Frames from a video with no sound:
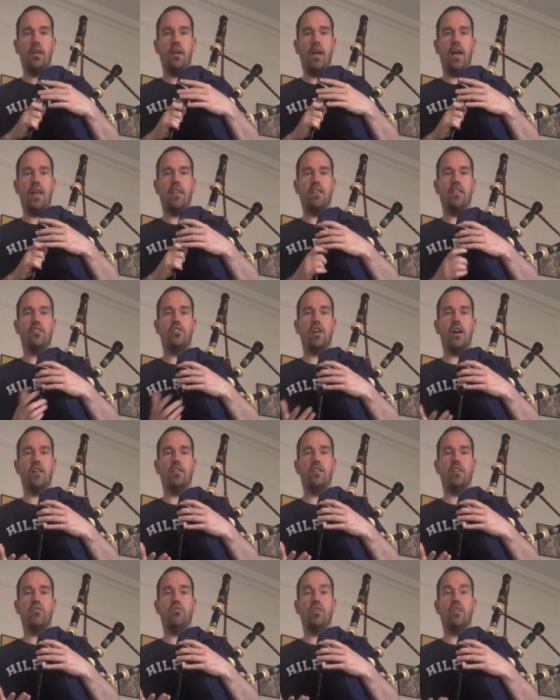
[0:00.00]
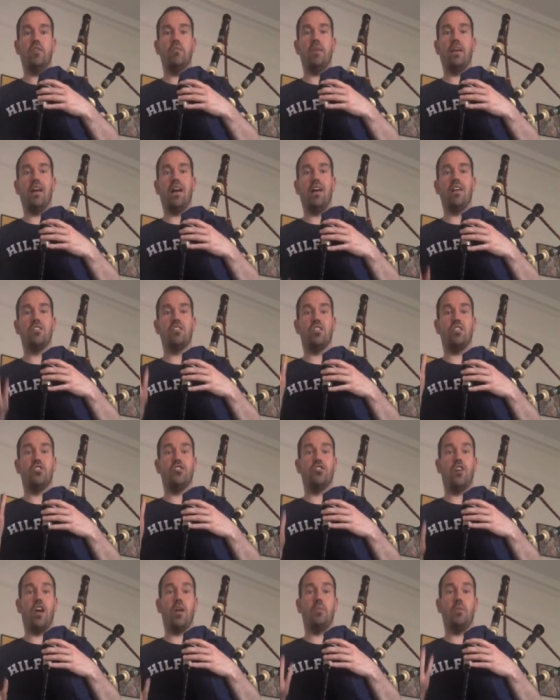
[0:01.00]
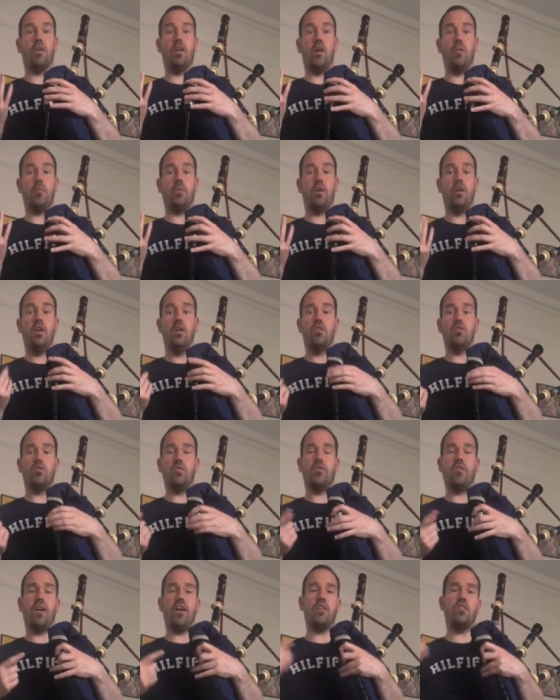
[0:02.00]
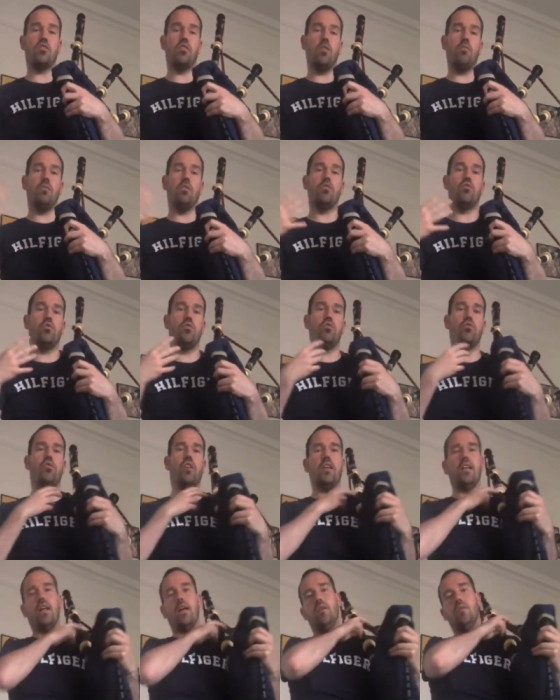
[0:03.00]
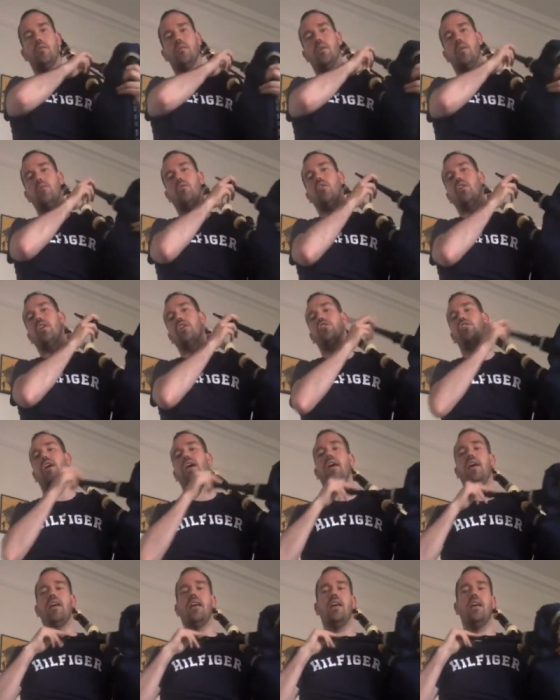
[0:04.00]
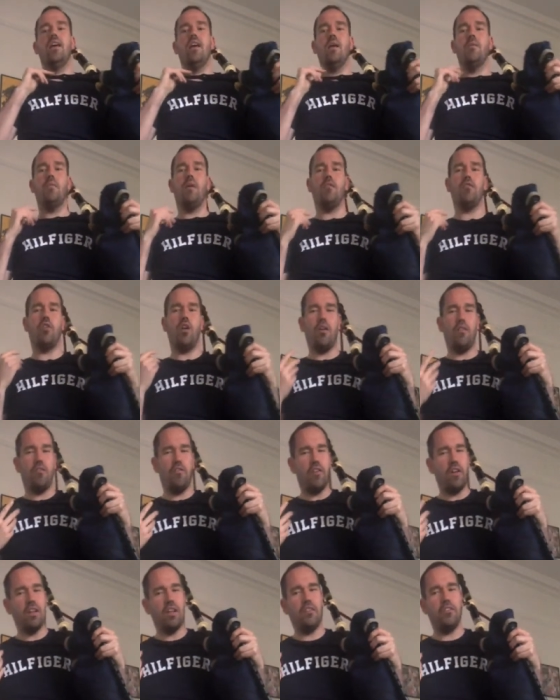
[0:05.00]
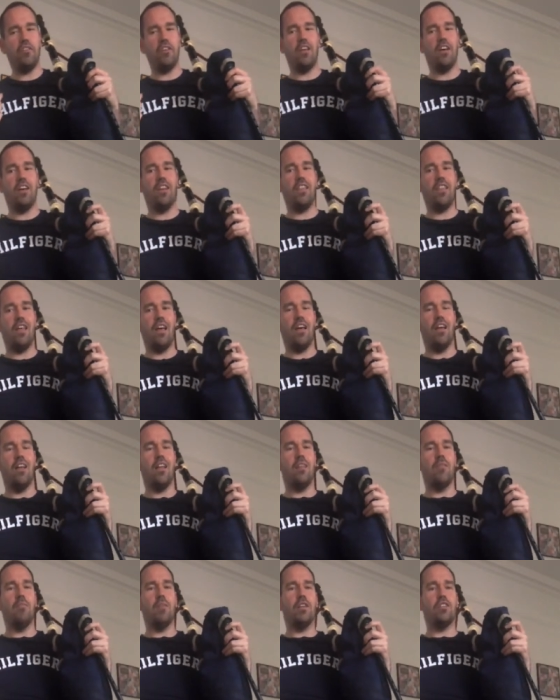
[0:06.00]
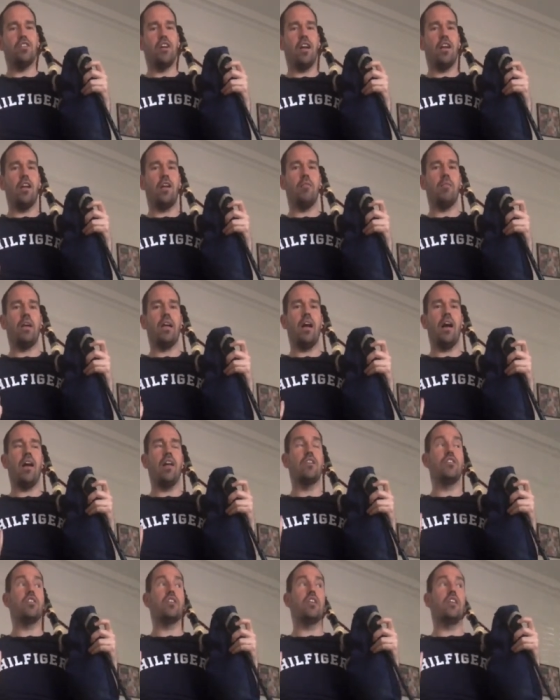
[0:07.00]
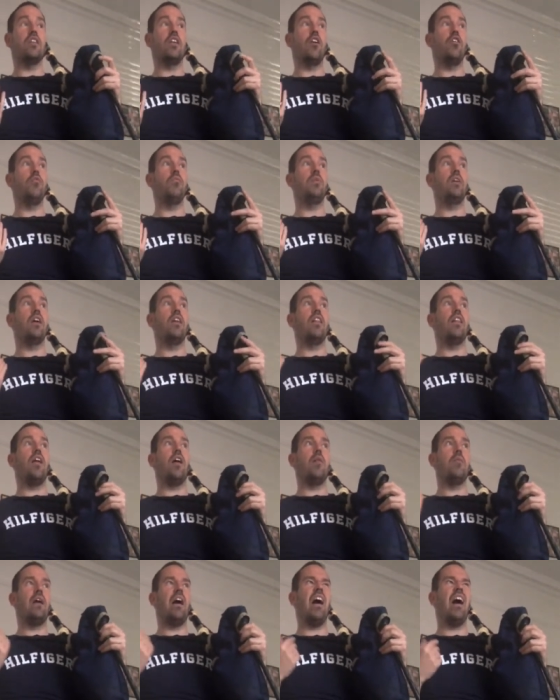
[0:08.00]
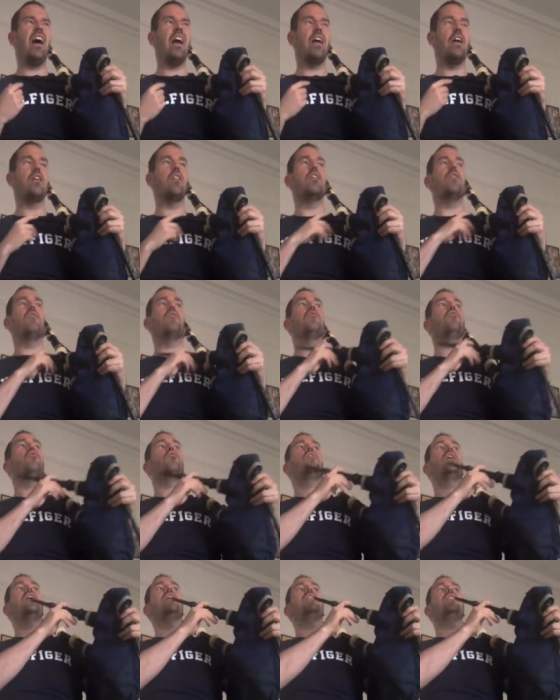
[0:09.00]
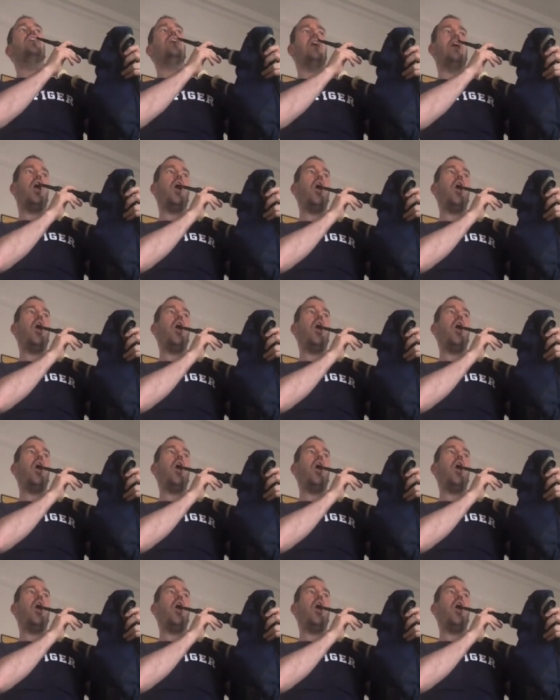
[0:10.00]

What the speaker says: and the chanter reed might actually sharpen up. So if I stop my drones right now, I'm going to check, but I've got a funny feeling that my chanter might actually now be a little bit higher than 480.